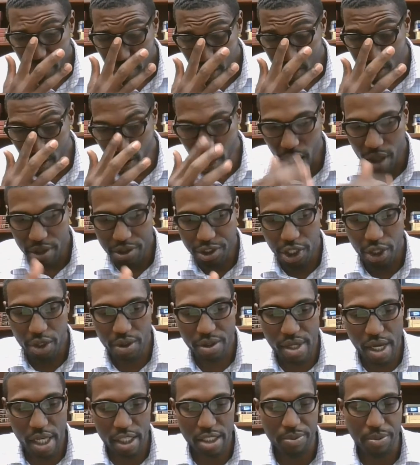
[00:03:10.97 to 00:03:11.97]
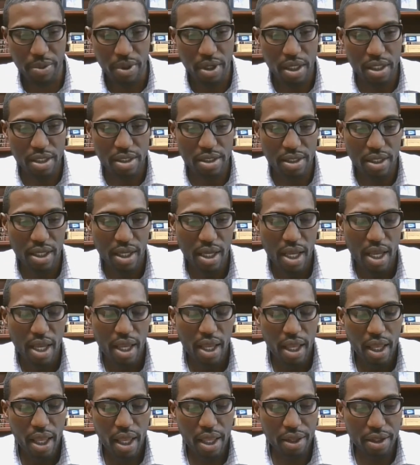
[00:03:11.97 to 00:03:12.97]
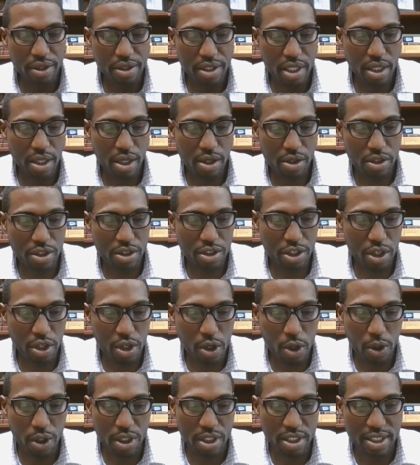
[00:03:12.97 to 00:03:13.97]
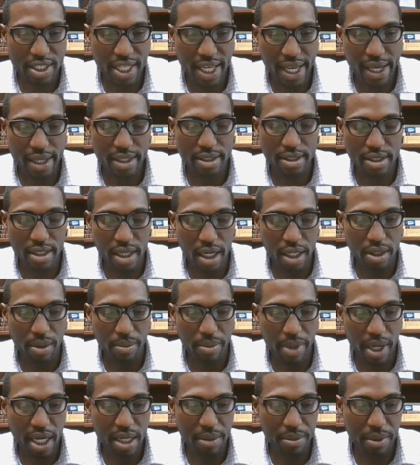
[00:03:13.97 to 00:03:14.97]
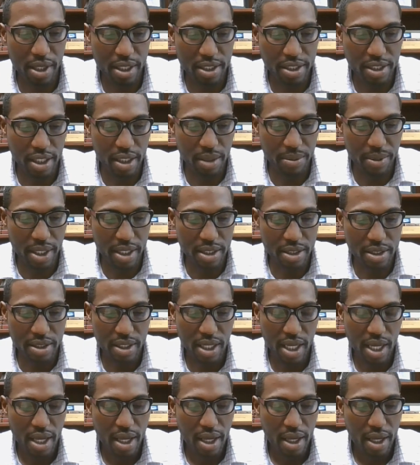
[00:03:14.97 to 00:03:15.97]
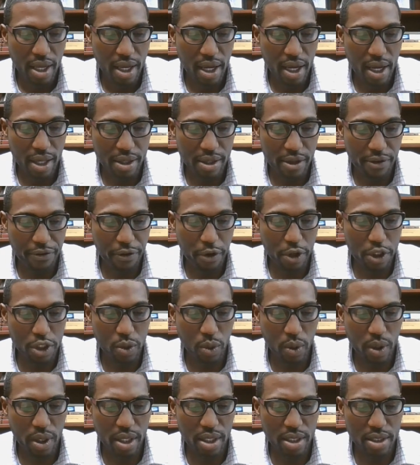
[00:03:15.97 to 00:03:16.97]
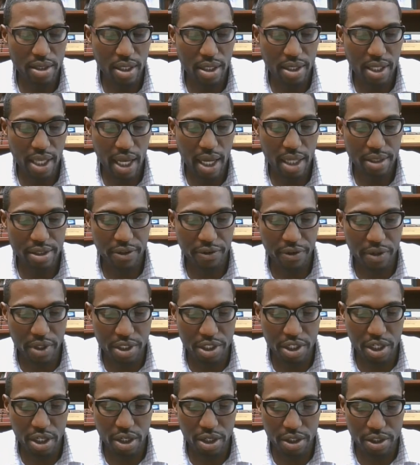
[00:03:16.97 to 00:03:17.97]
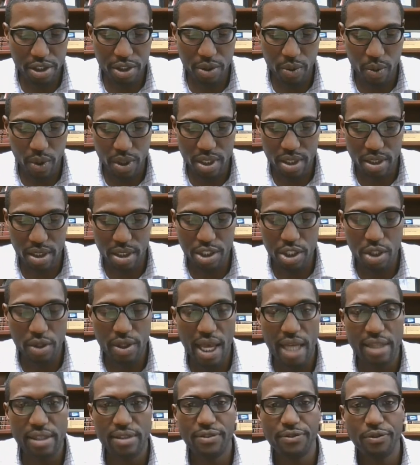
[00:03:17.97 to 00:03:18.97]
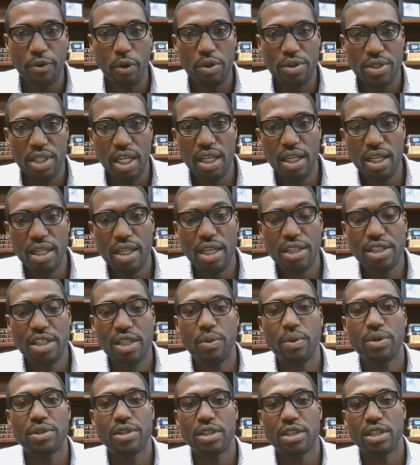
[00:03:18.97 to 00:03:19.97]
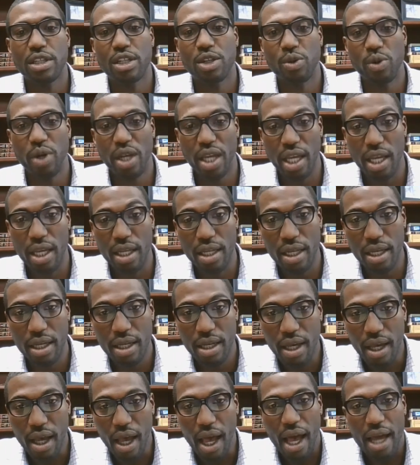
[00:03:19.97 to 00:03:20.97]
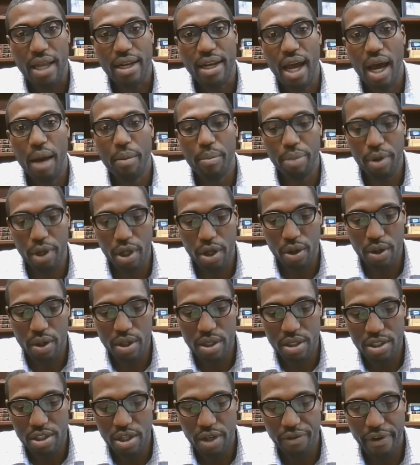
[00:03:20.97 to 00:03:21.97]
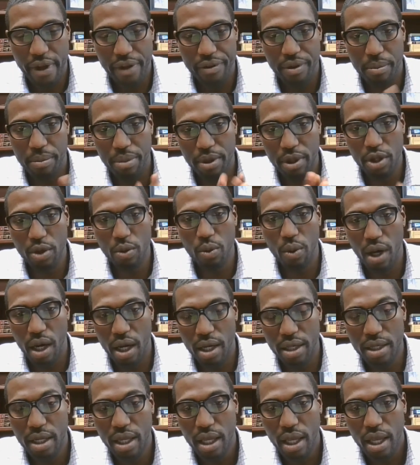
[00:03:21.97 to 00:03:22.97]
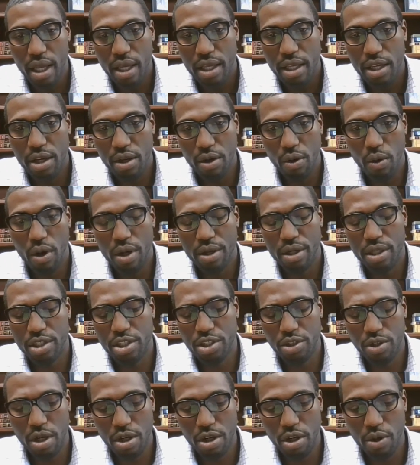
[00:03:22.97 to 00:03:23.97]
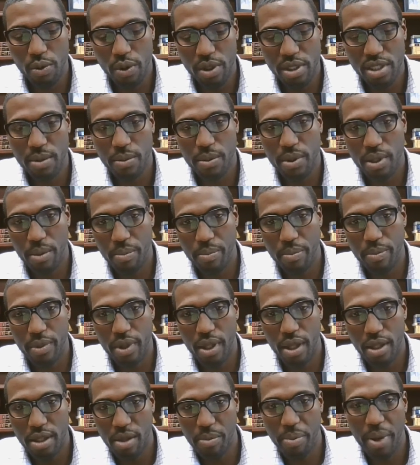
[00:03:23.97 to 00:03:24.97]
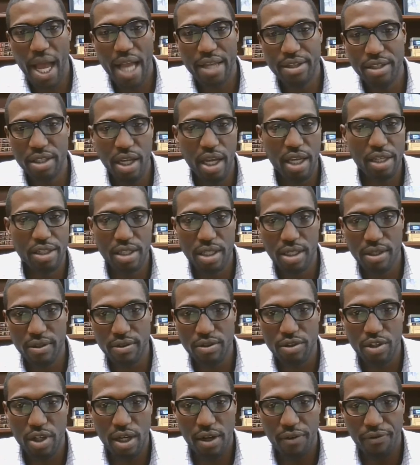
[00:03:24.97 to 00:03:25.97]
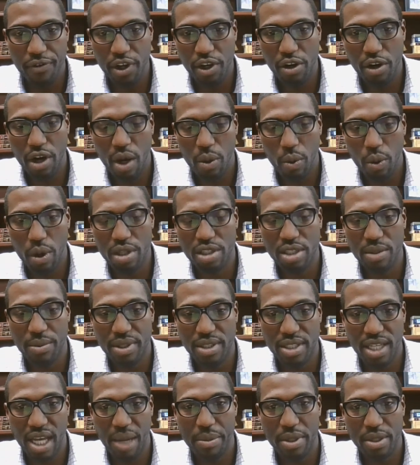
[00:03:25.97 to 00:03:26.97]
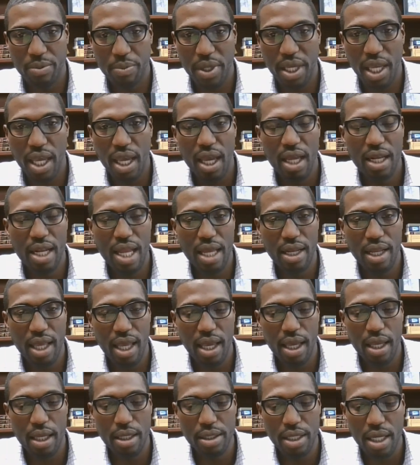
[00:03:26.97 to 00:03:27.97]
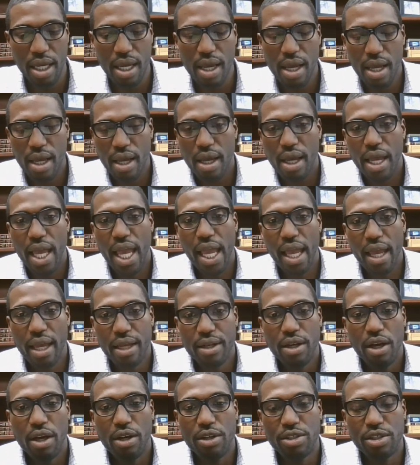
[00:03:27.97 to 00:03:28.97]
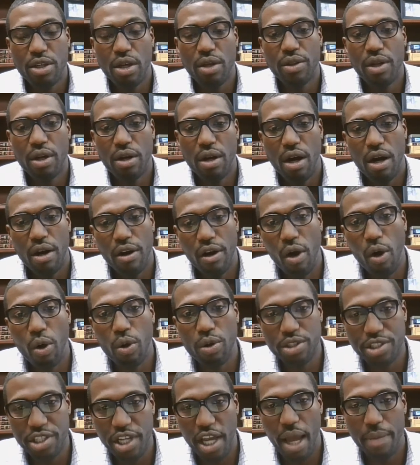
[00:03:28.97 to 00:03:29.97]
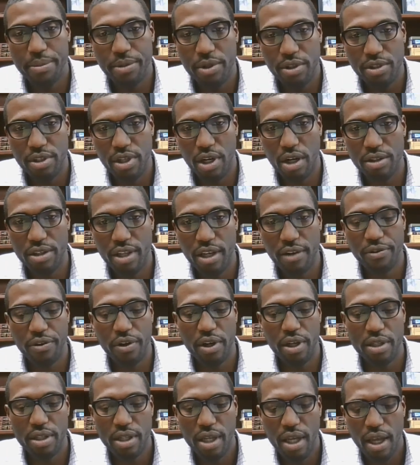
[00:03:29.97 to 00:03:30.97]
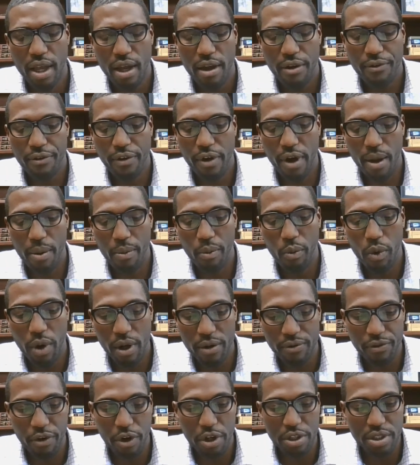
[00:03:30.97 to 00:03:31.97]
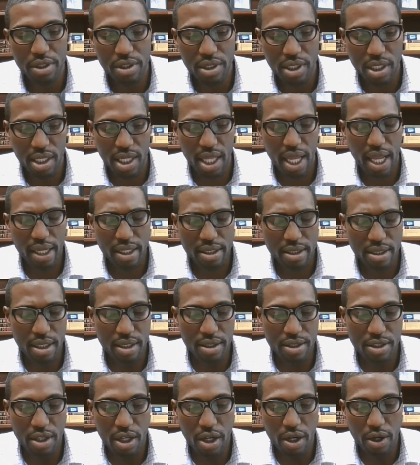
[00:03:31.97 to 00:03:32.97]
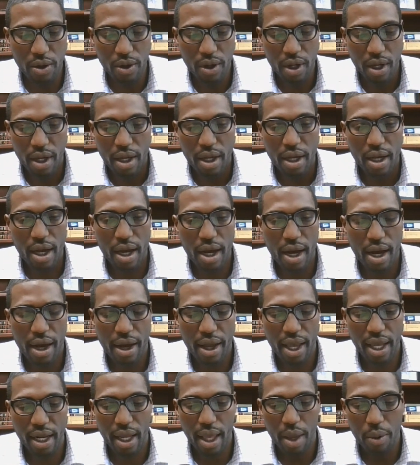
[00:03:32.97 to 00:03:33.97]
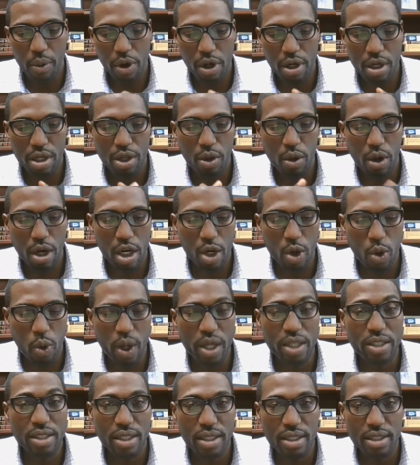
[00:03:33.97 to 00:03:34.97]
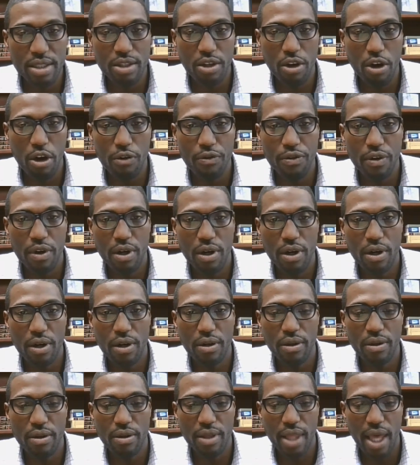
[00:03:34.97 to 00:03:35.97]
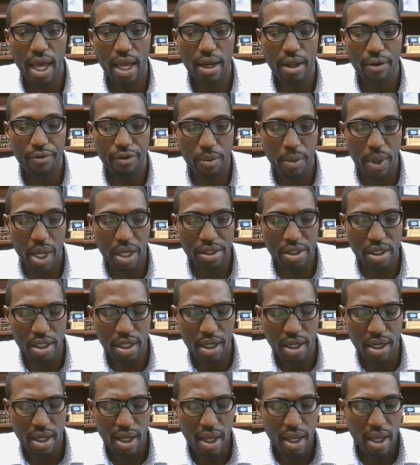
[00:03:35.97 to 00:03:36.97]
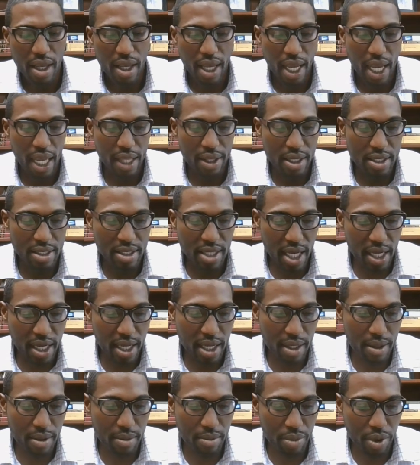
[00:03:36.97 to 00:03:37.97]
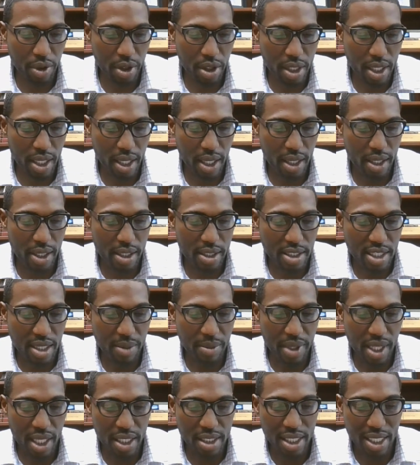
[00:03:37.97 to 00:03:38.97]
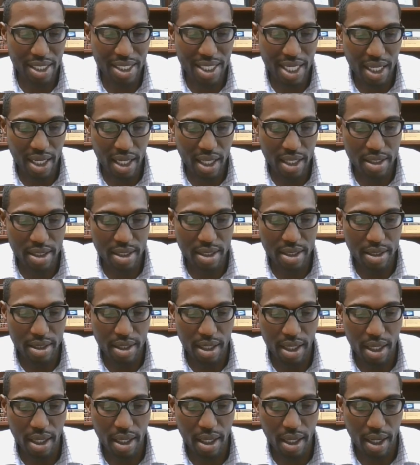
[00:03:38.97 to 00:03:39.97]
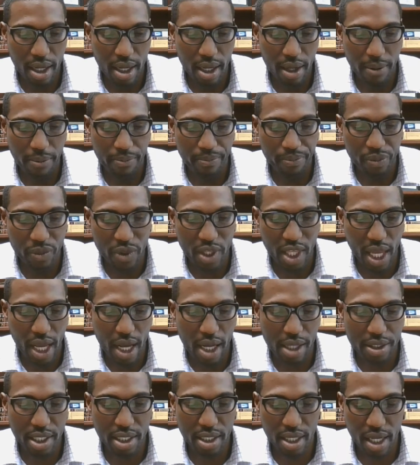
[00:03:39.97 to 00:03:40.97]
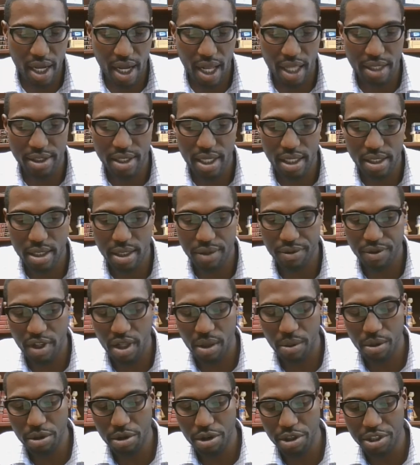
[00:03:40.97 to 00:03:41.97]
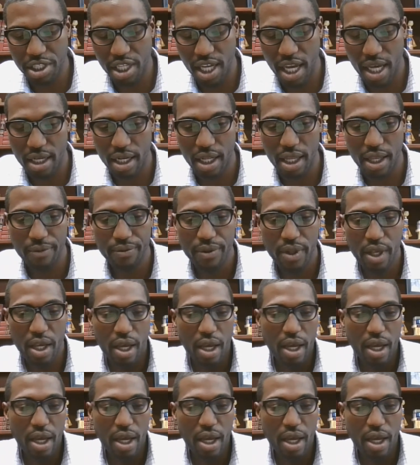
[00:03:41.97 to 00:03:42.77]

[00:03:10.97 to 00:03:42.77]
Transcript: there are 2 textbooks, and you can see those 2 course texts on the bottom of the syllabus. The first one is A Theology for the Church, which is the 2014 edition, which is green, not blue. And so if you have the blue one, you're going to struggle with some of the pagination, trying to figure out where some assignments begin and end. And also there are whole chapters that are different from one version to the next. And so, and we're going to do our quizzes over that information. And the second book is Timothy C. Tennant's The Theology in the Context of Global Christianity.